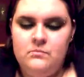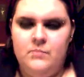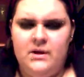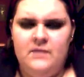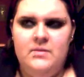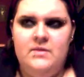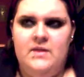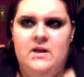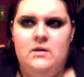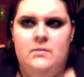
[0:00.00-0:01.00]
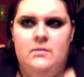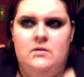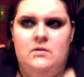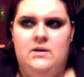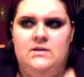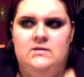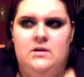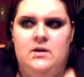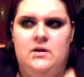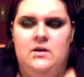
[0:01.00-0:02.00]
But I've been thinking about, like,
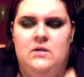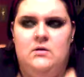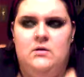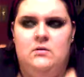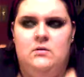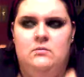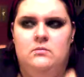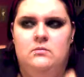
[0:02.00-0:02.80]
starting another